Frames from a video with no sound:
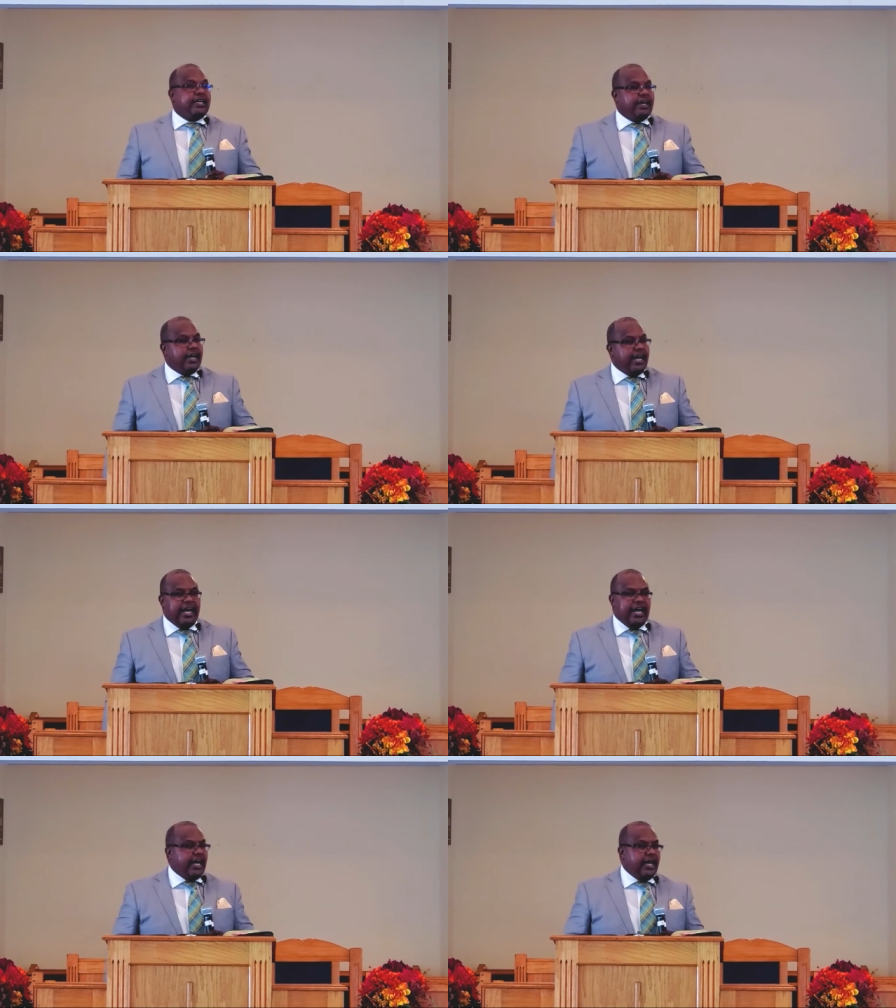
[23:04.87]

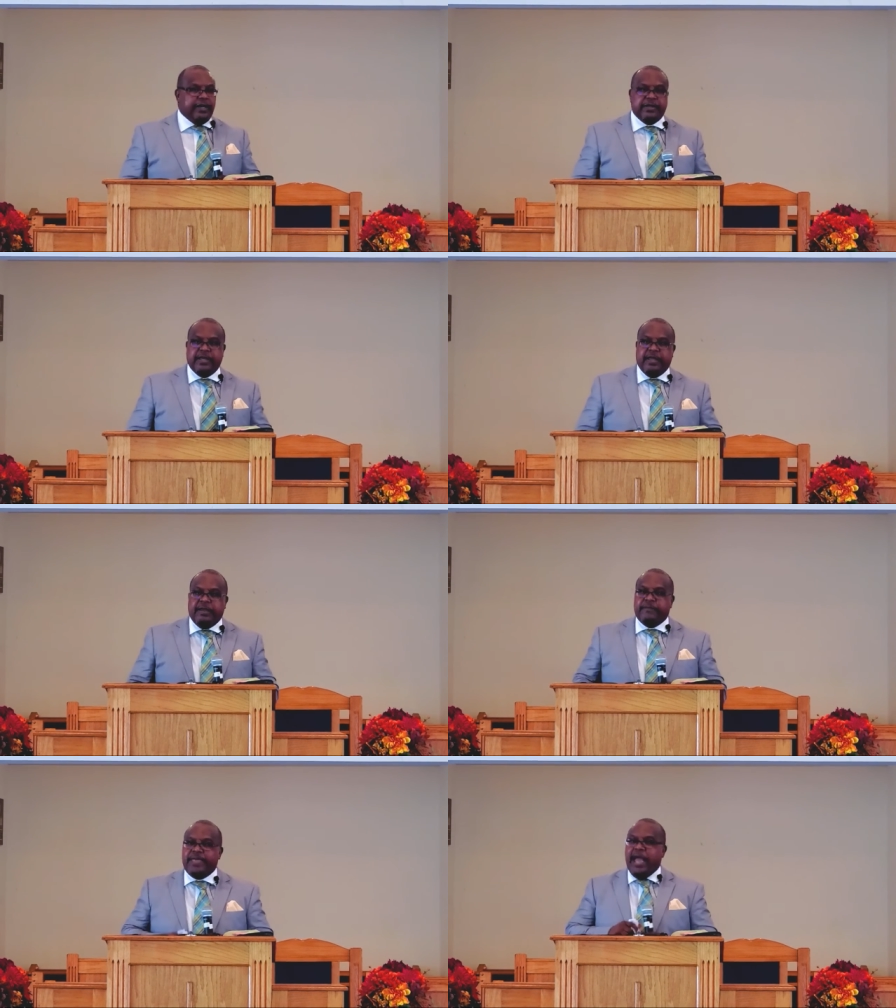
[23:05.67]
Ah,
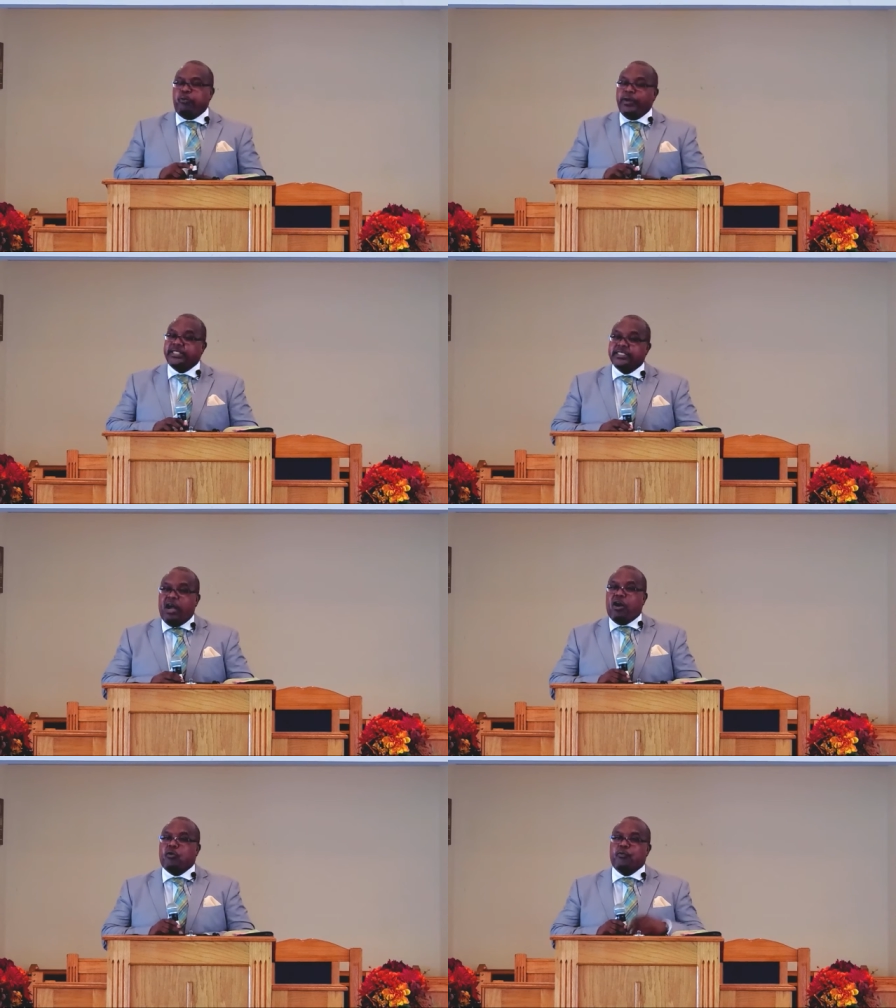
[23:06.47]
that which is
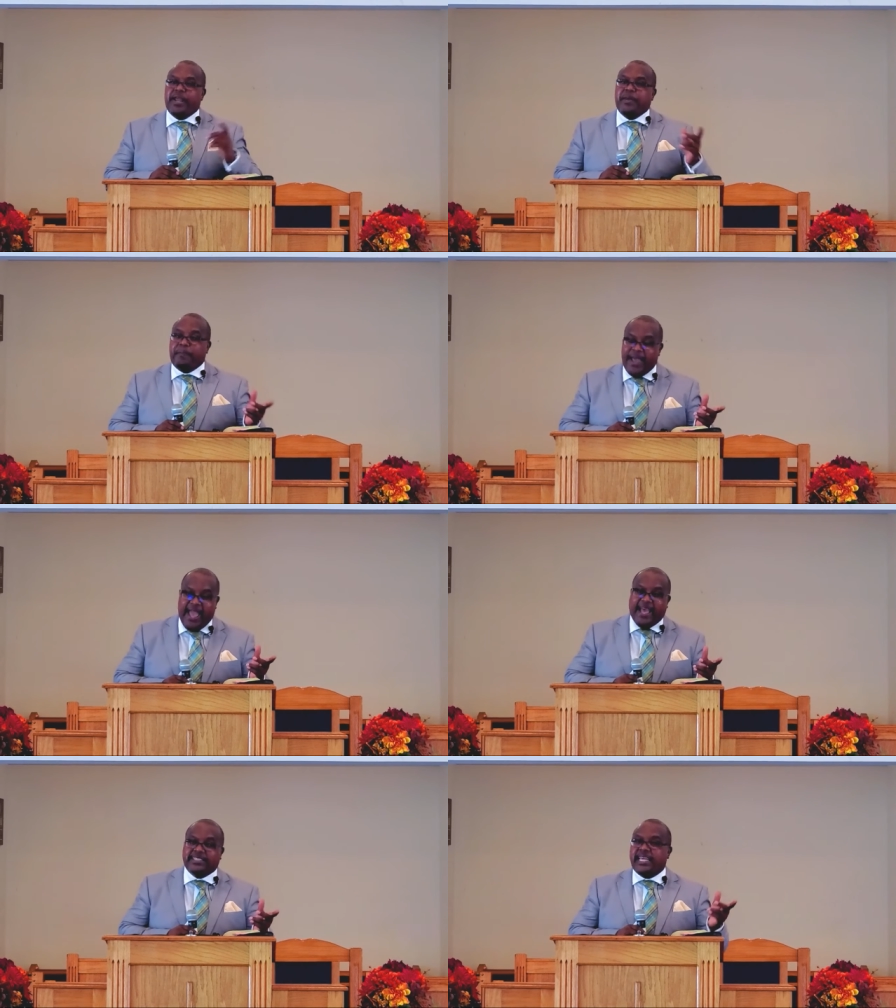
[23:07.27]
already
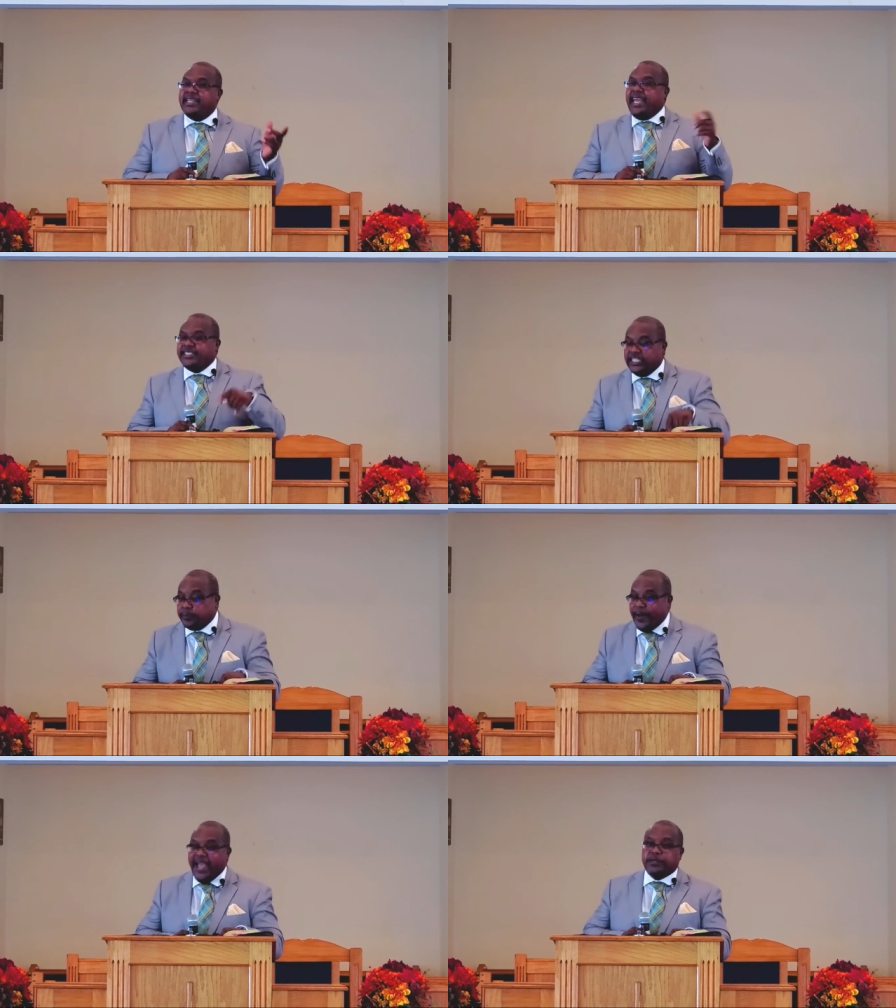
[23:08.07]
past and that
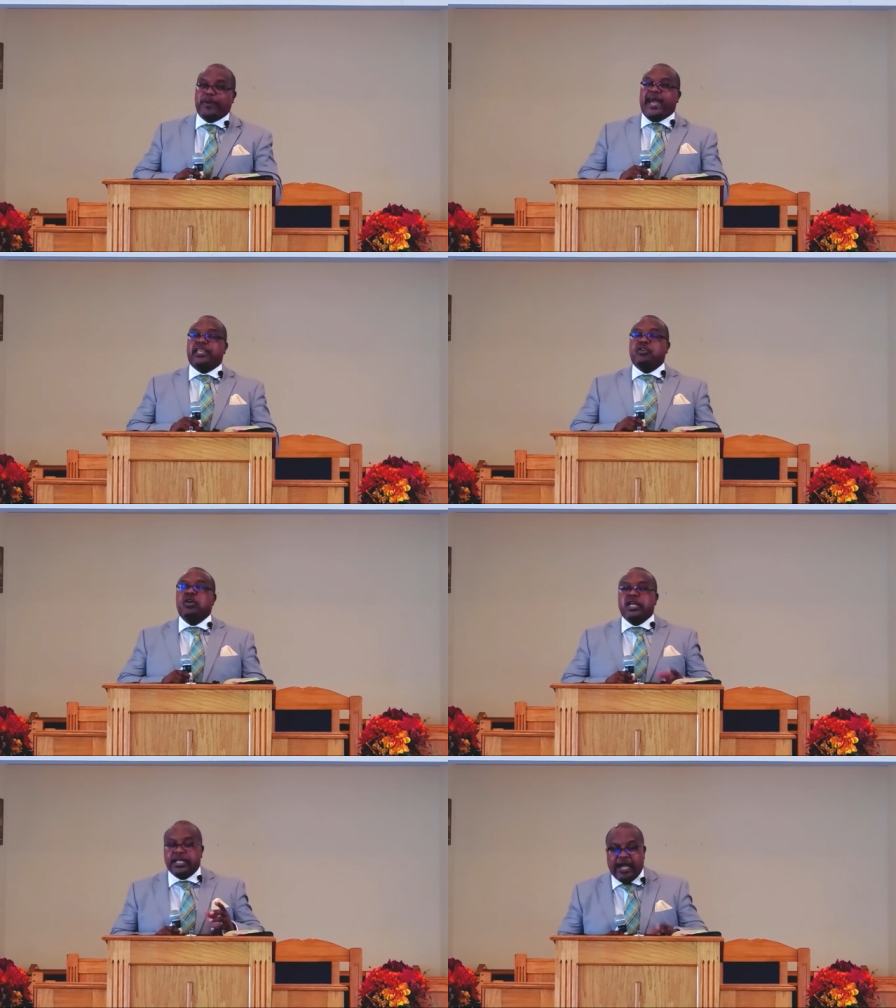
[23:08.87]
just passed by
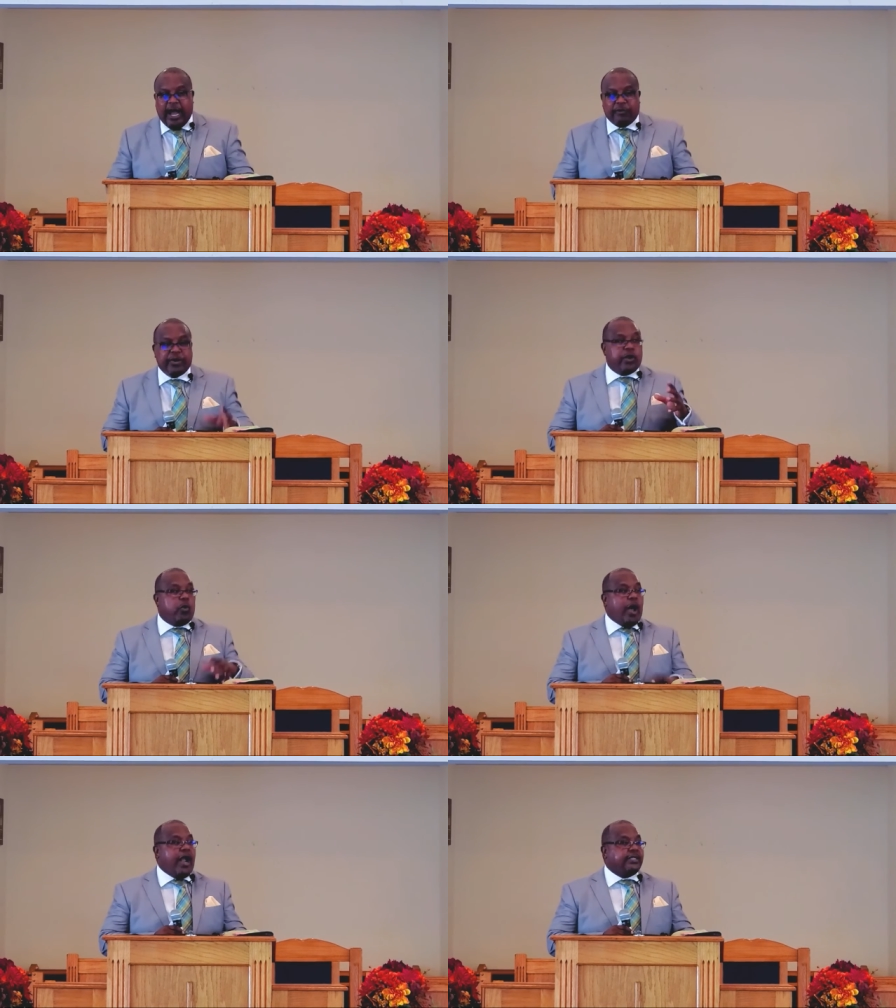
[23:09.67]
you, God
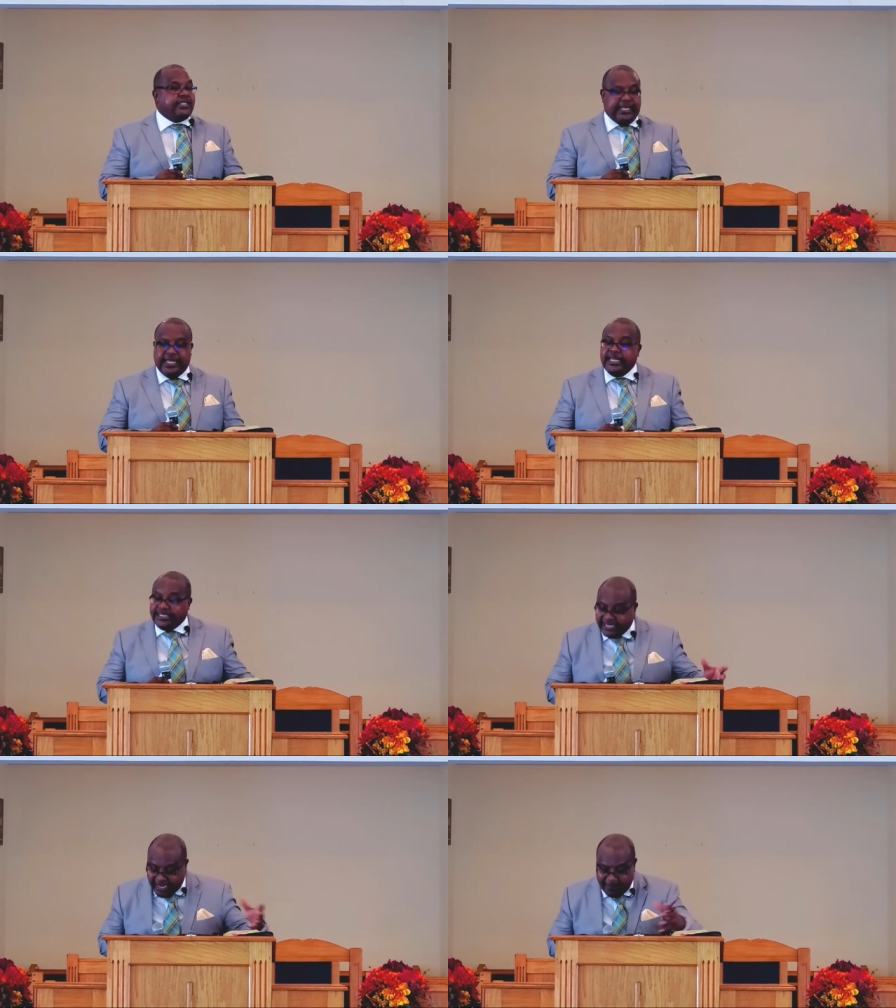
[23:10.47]
requires
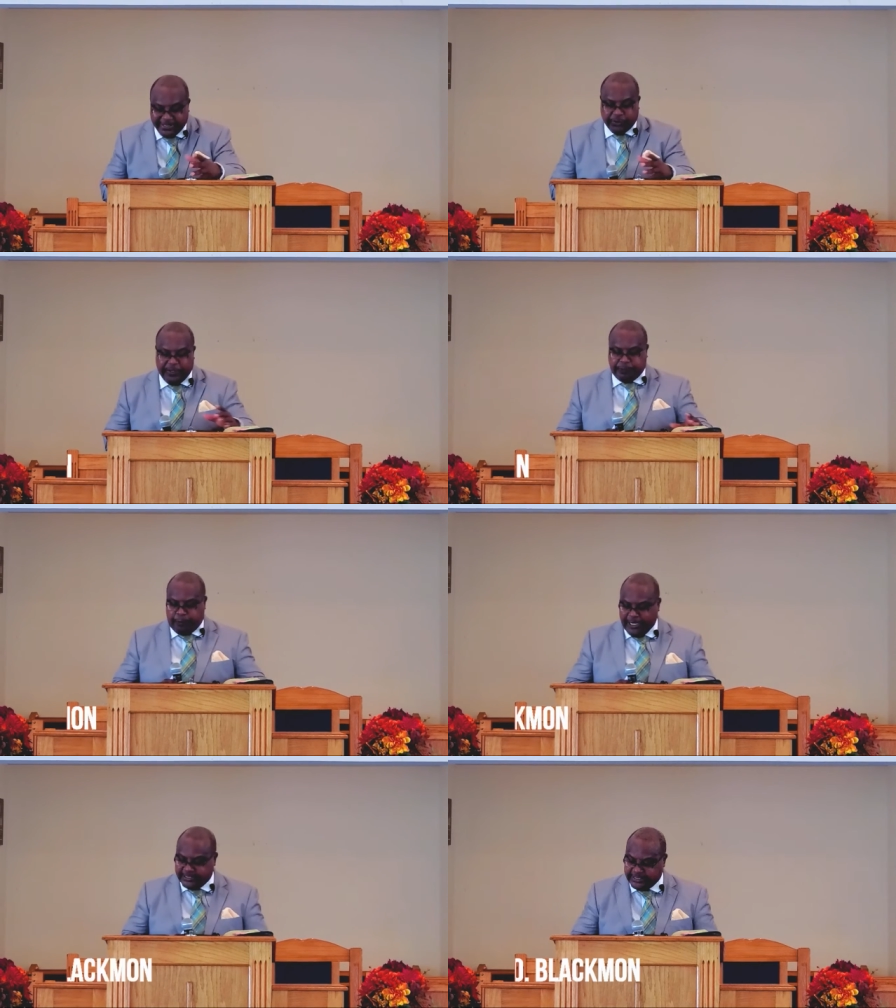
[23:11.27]
it to come into
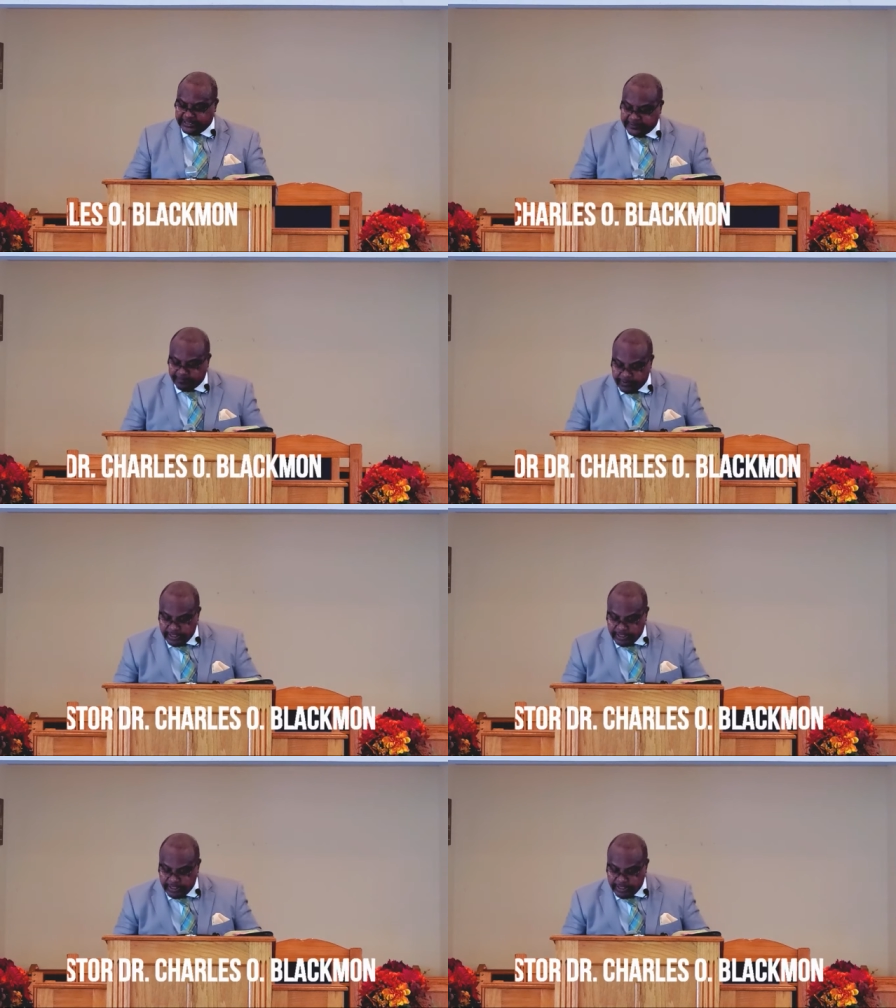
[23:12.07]
his presence.